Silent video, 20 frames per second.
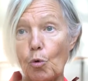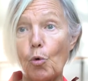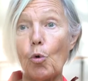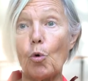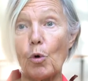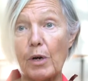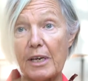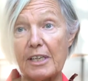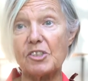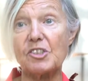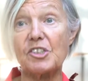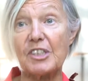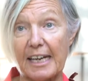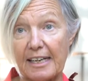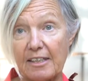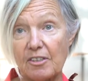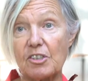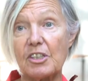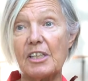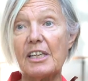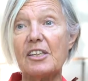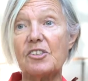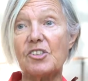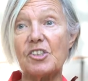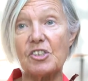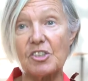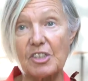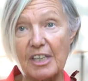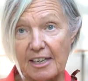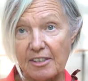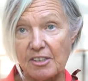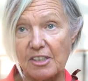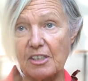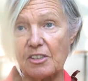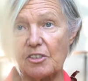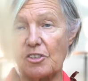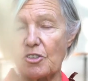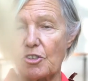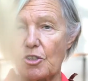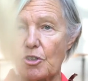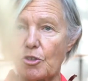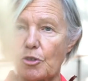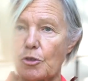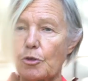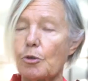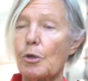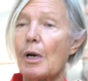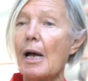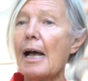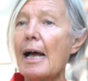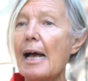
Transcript: or estate is intended to do.